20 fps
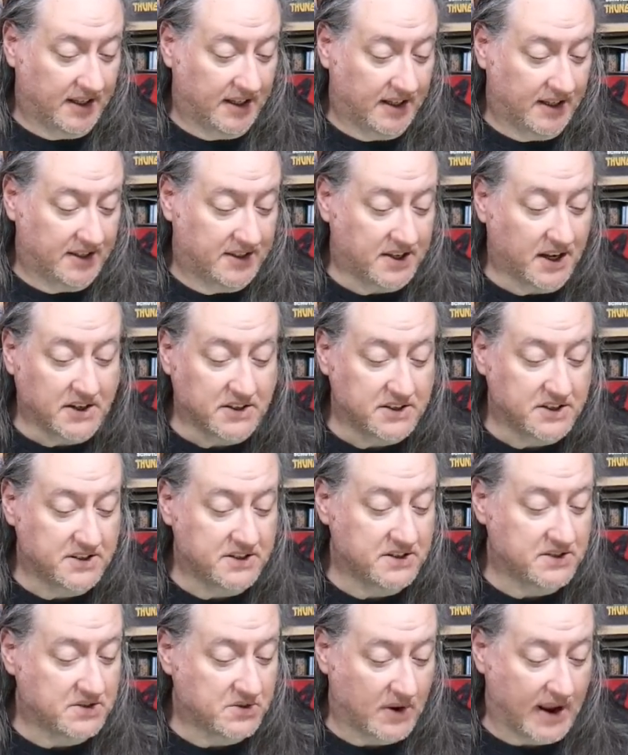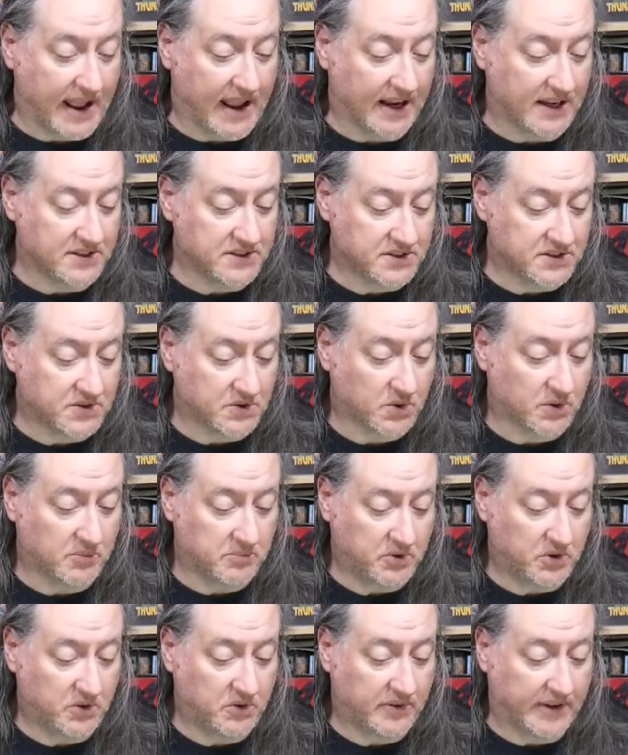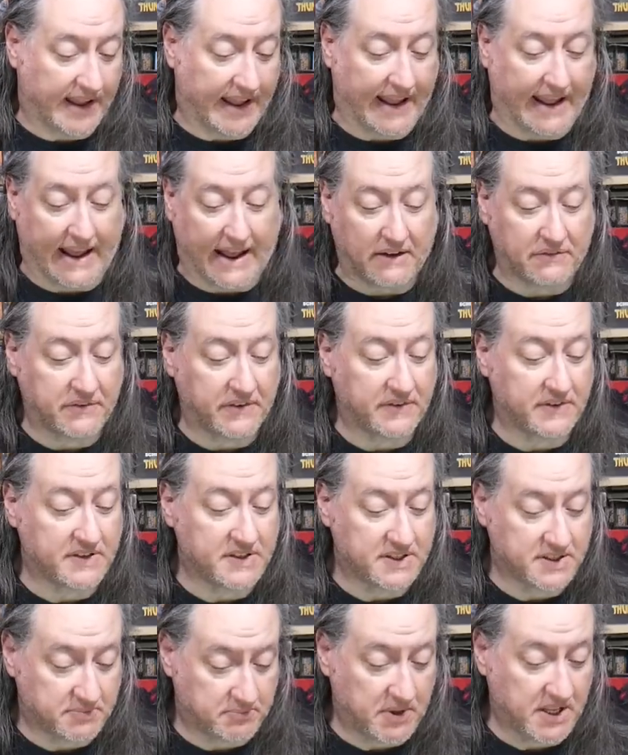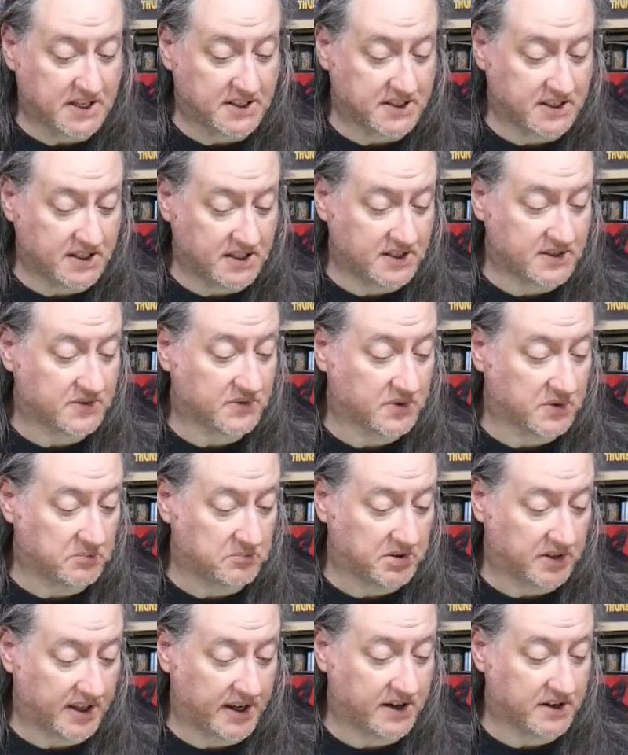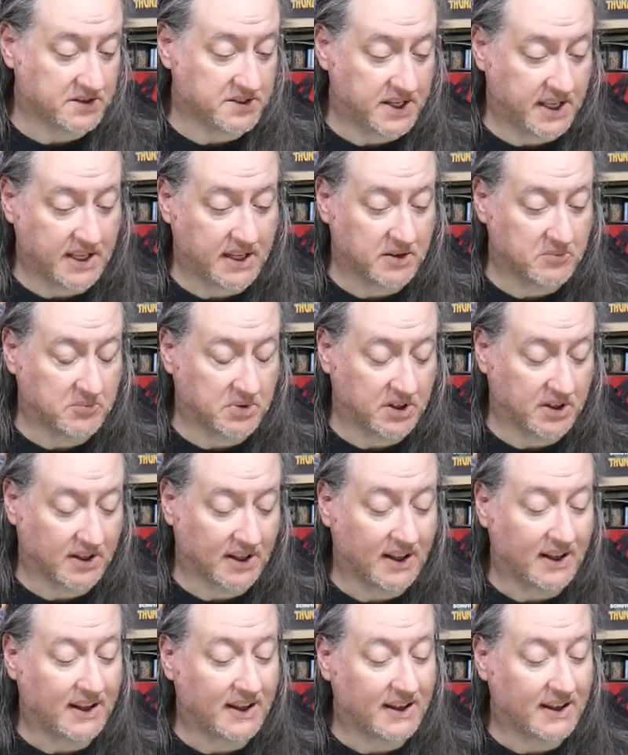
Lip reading: Dungeons & Dragons to remove half species from Player's Handbook